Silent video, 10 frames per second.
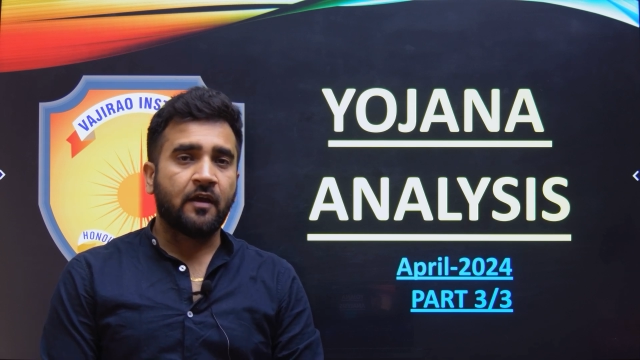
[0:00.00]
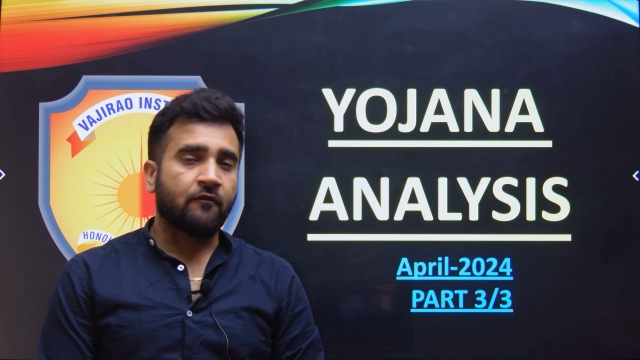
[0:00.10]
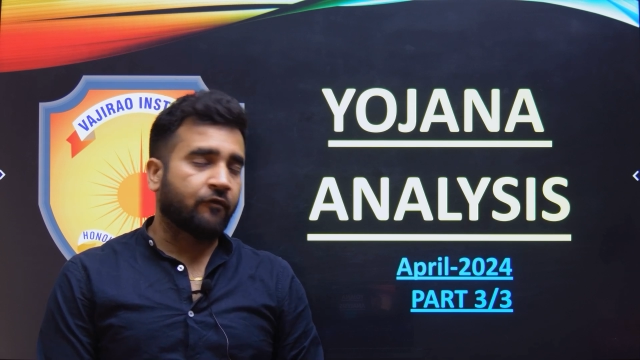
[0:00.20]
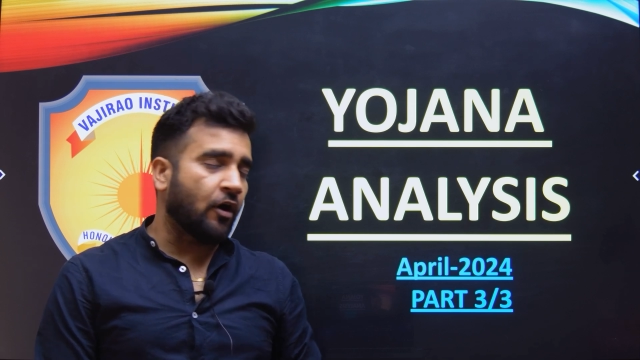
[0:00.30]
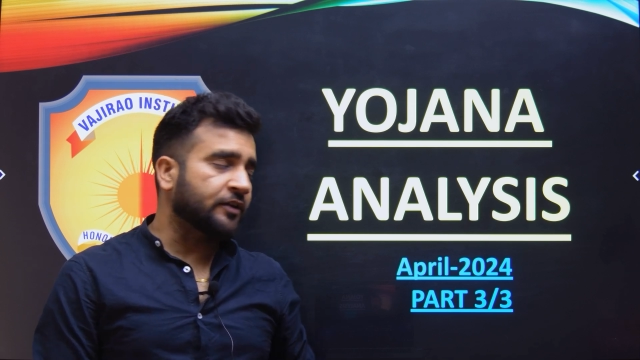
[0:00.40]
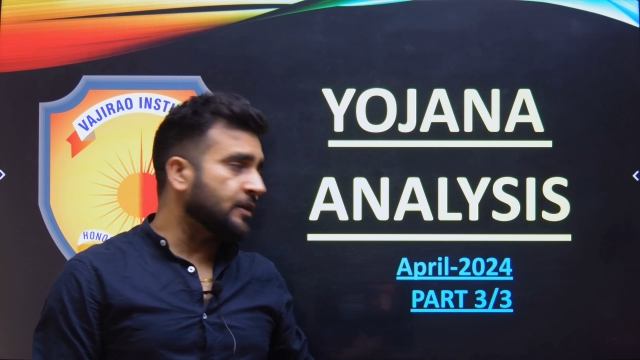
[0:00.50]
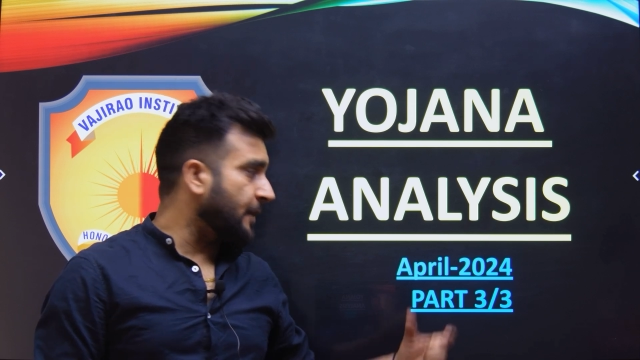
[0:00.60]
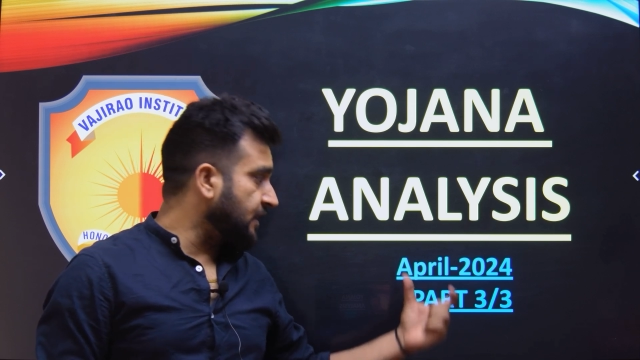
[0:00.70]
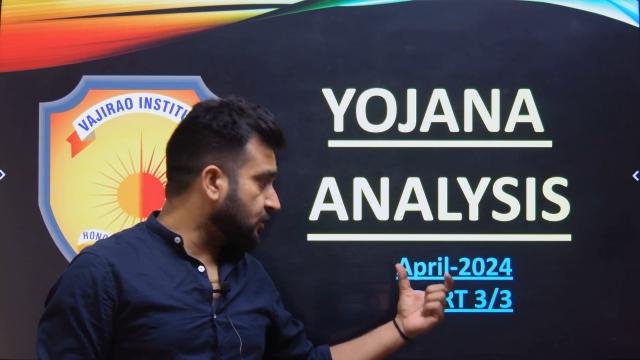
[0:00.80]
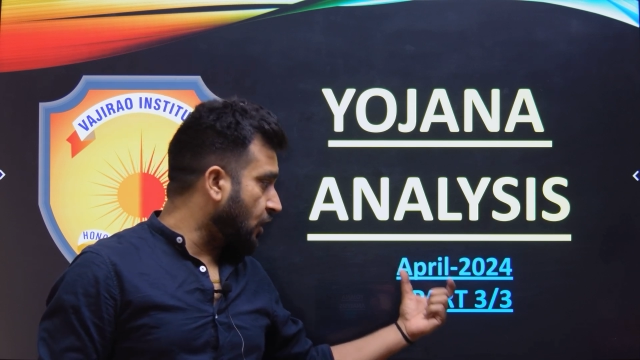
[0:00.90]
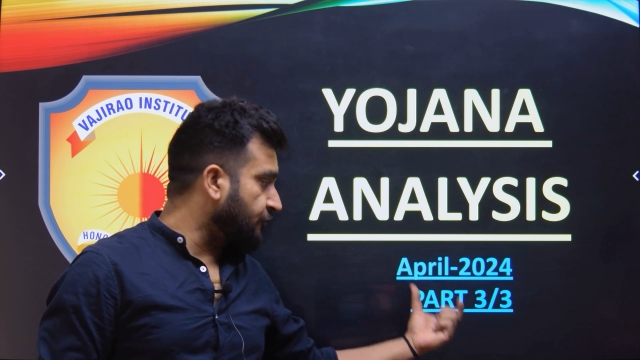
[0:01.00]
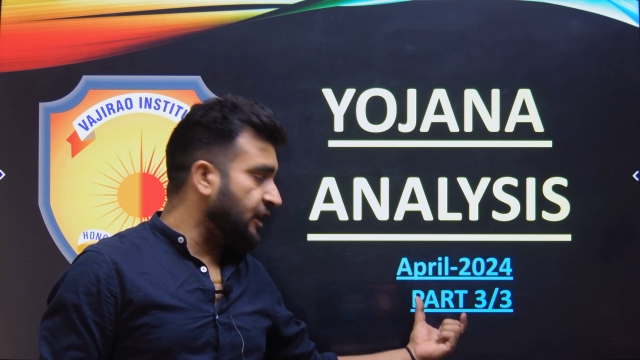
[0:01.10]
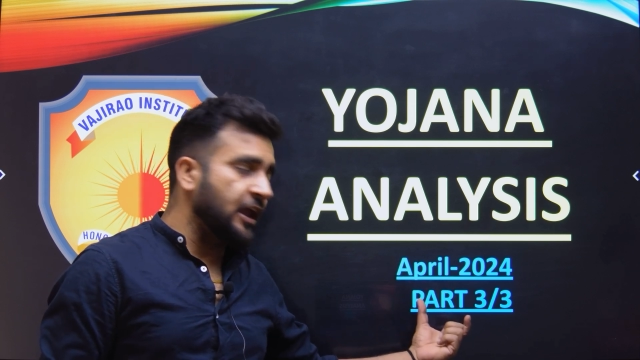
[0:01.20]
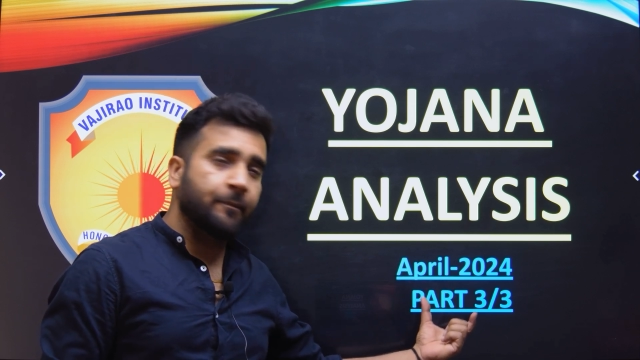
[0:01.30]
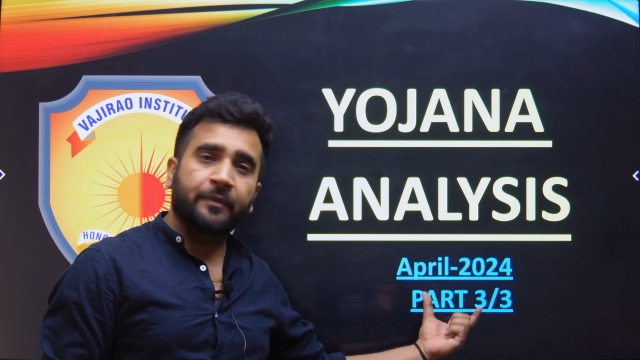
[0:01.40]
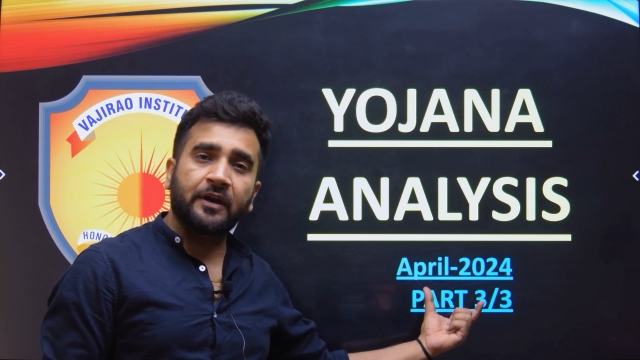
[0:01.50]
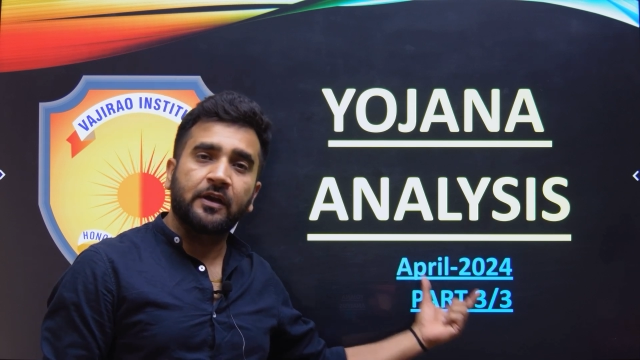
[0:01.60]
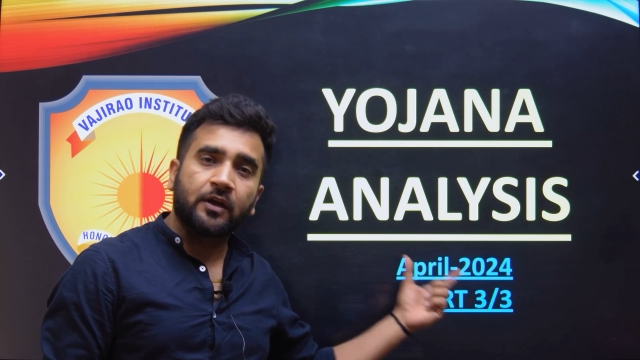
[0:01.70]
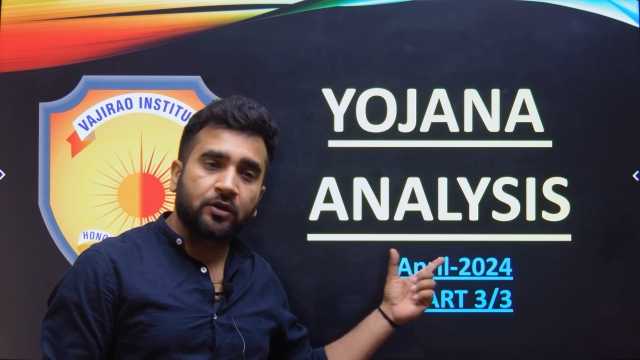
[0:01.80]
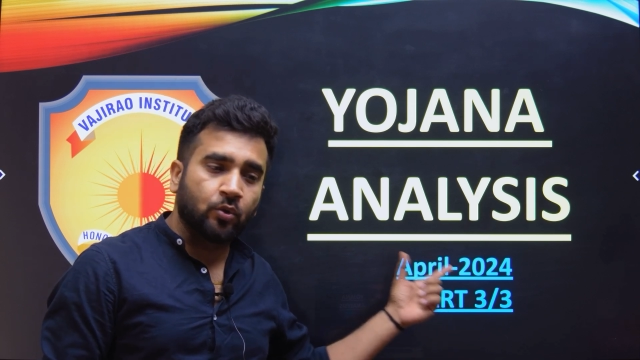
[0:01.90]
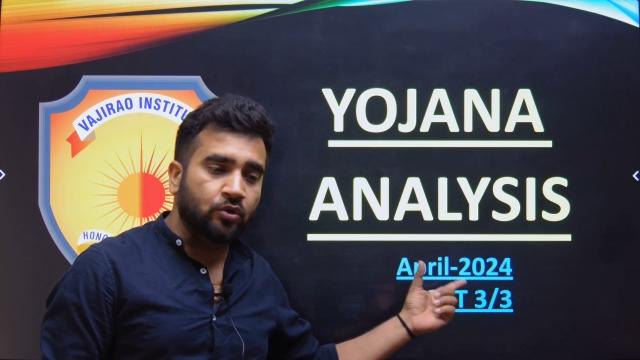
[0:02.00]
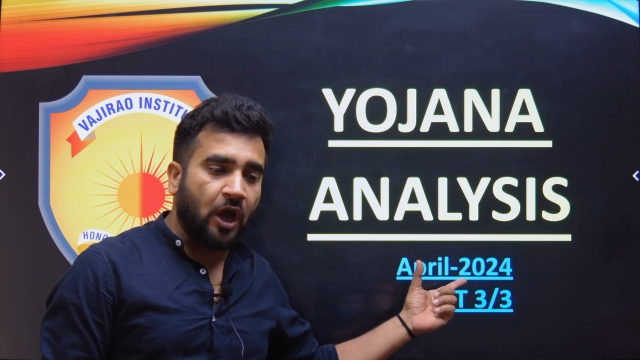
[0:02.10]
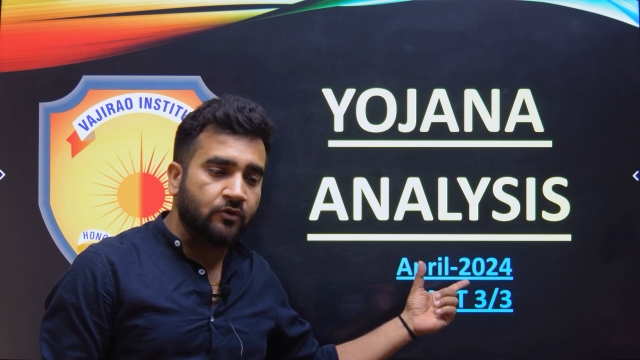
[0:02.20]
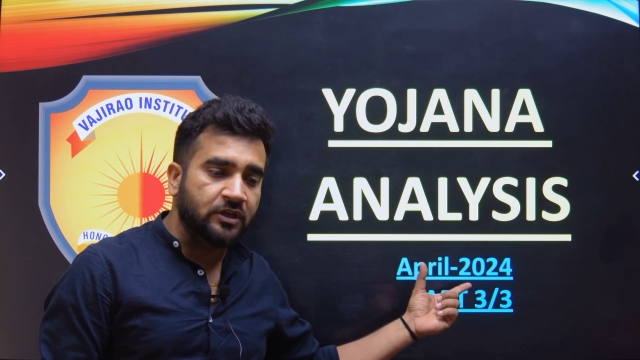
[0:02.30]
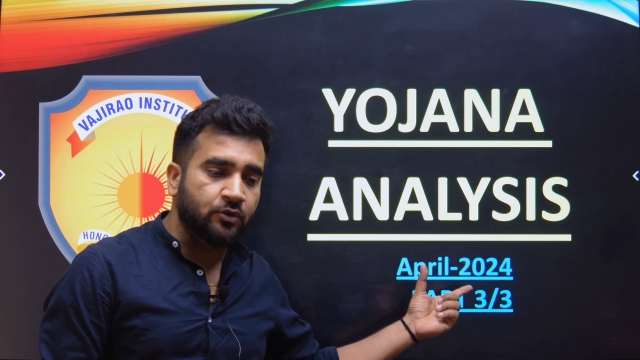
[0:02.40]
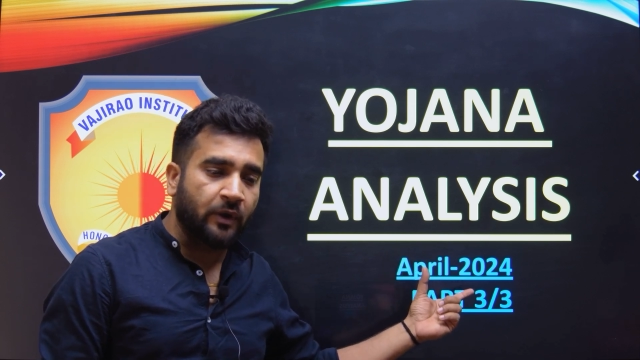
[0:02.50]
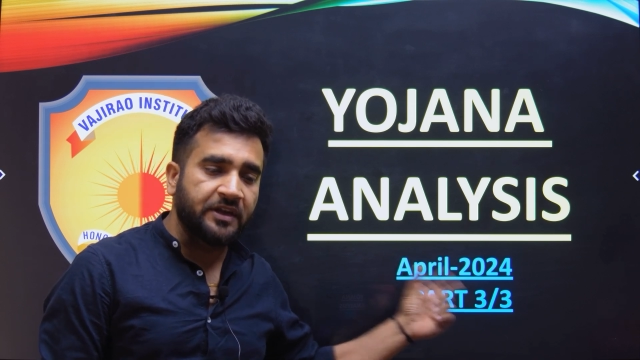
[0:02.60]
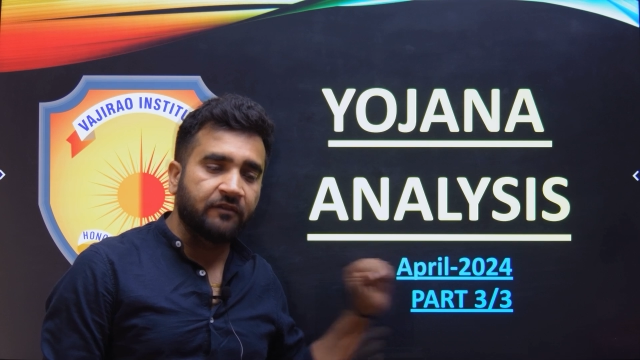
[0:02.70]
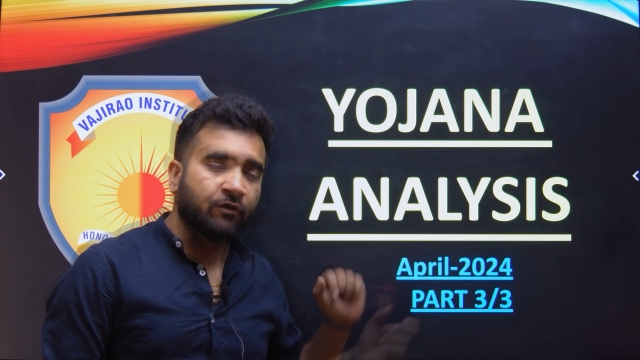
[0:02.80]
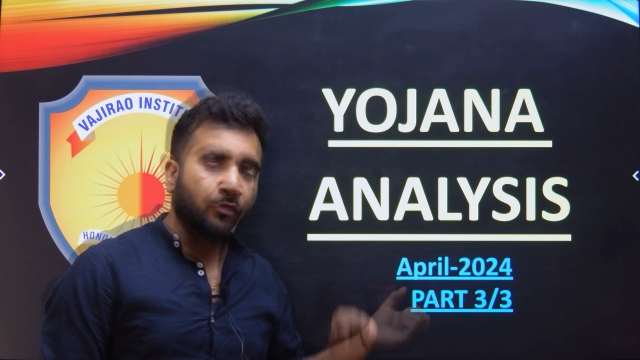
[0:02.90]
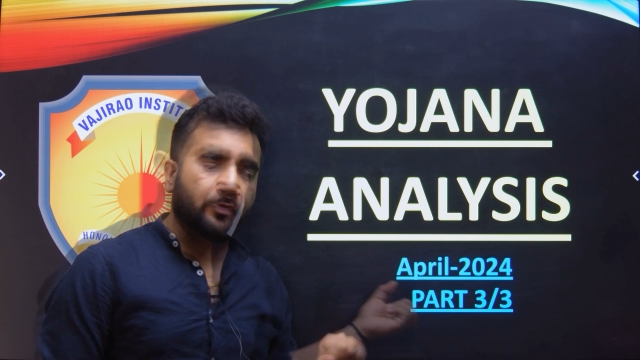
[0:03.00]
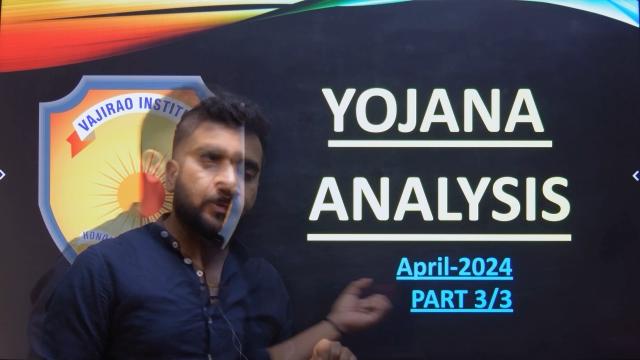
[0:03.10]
for the month of April 2024.